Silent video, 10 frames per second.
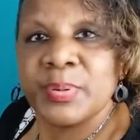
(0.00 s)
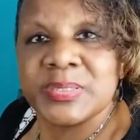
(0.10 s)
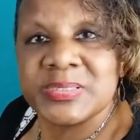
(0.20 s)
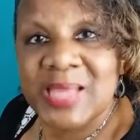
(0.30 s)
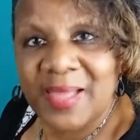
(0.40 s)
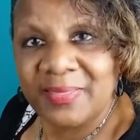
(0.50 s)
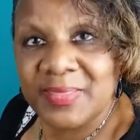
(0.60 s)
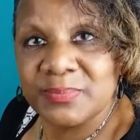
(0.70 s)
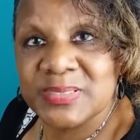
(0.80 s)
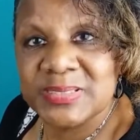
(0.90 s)
protect
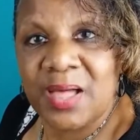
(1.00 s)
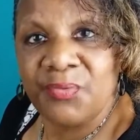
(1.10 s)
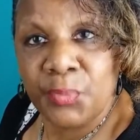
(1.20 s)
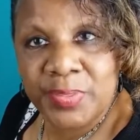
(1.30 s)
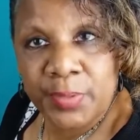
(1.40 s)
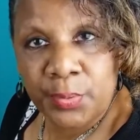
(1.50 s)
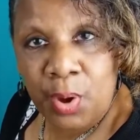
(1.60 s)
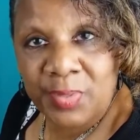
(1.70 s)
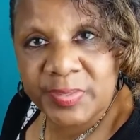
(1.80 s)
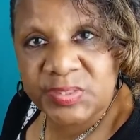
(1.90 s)
themselves when they're
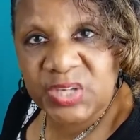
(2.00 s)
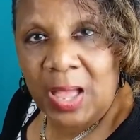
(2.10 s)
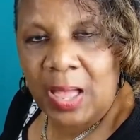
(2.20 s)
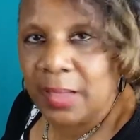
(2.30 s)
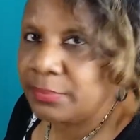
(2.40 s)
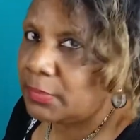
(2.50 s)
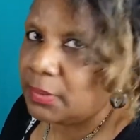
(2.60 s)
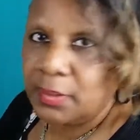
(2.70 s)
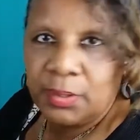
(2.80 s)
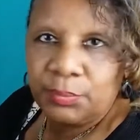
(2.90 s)
on the job.
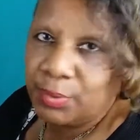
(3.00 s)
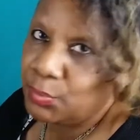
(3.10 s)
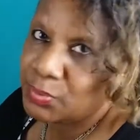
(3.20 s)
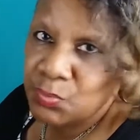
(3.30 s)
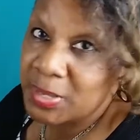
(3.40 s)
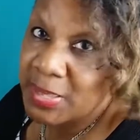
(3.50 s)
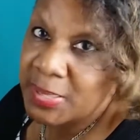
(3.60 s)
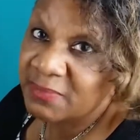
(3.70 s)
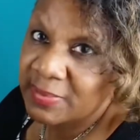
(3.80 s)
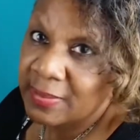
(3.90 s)
We wouldn't want
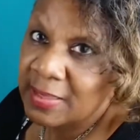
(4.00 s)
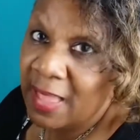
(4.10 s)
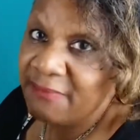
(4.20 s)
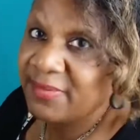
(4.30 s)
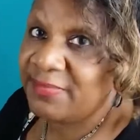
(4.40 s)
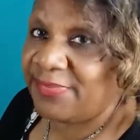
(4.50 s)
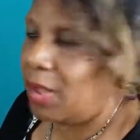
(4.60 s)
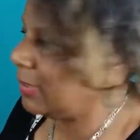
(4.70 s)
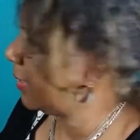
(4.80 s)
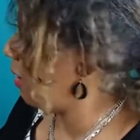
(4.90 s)
anything heavy
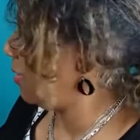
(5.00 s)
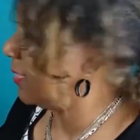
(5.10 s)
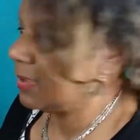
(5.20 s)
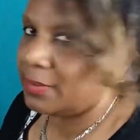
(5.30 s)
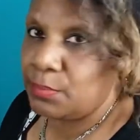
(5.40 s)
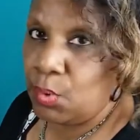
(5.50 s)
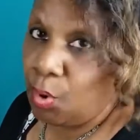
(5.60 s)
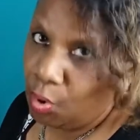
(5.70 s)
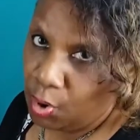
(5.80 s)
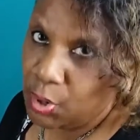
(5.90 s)
falling on them
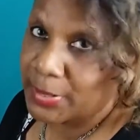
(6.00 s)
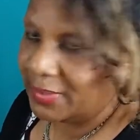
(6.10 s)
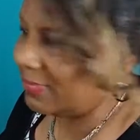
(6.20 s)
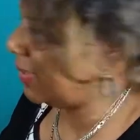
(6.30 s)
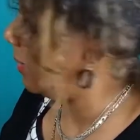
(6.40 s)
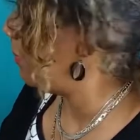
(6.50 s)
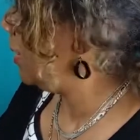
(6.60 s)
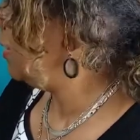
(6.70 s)
or hurting them.